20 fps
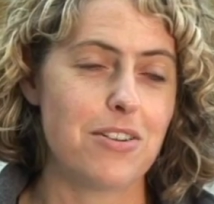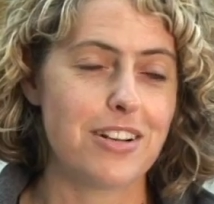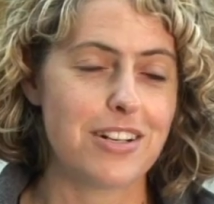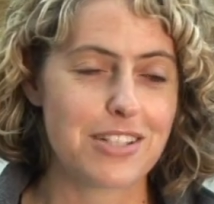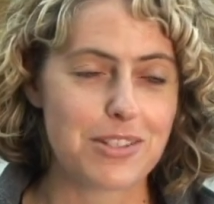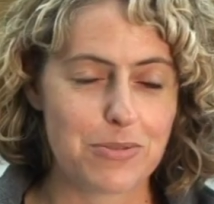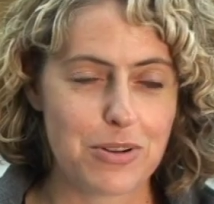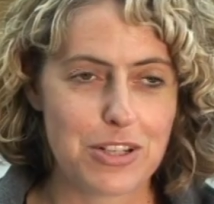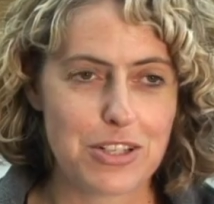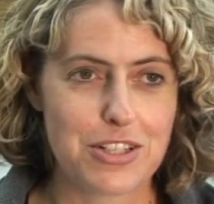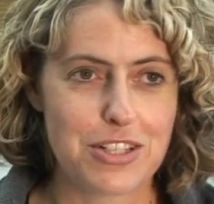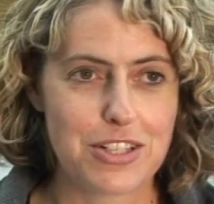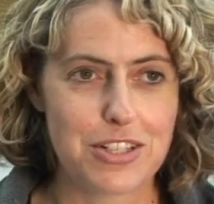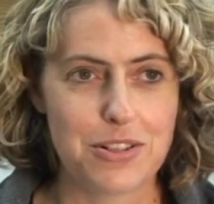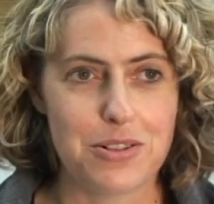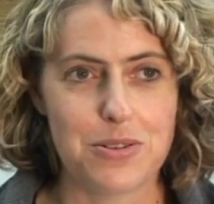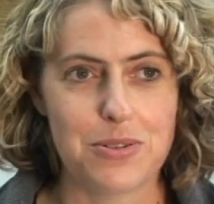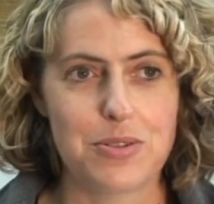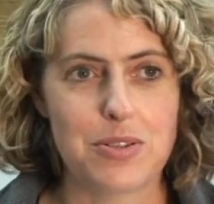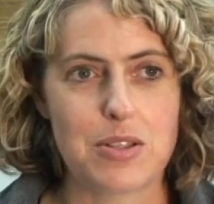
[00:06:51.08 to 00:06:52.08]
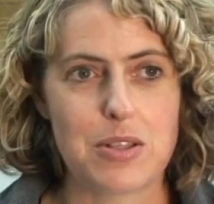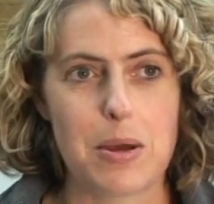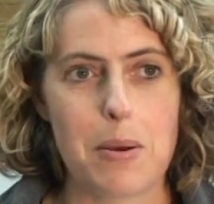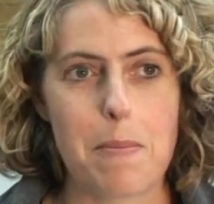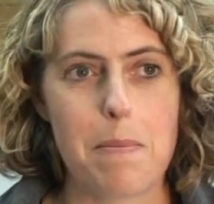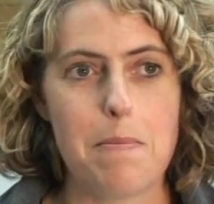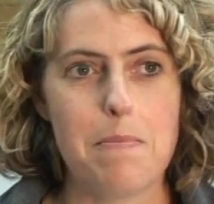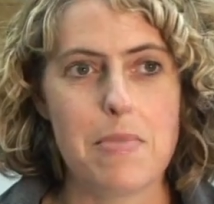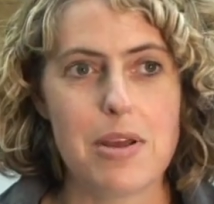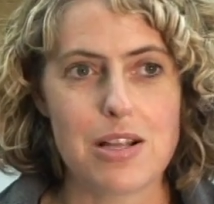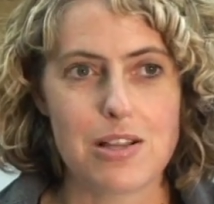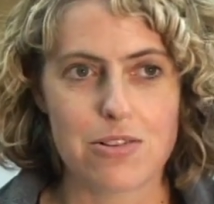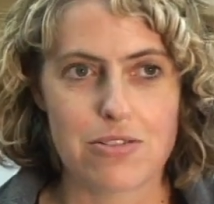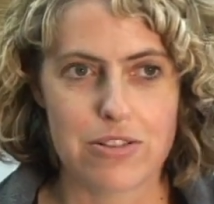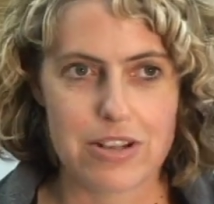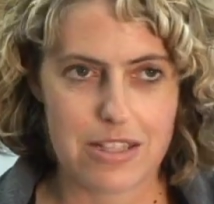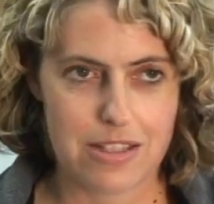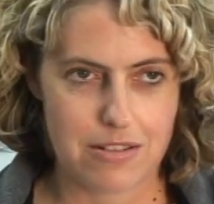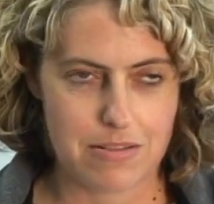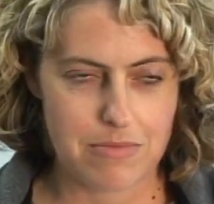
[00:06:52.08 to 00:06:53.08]
we're going to switch to some
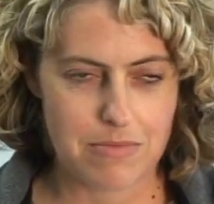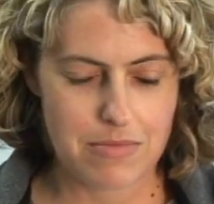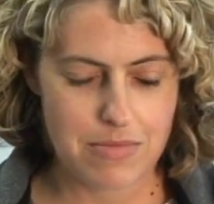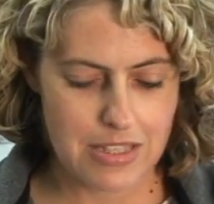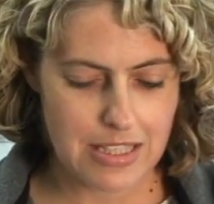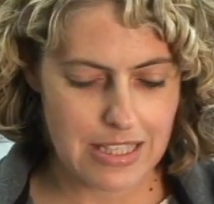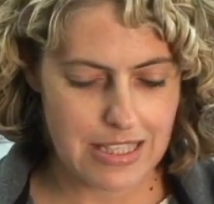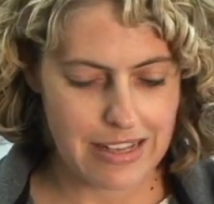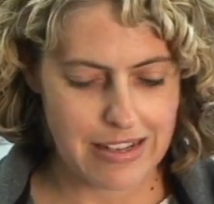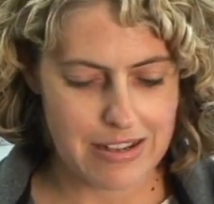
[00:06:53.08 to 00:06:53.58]
Millerisms,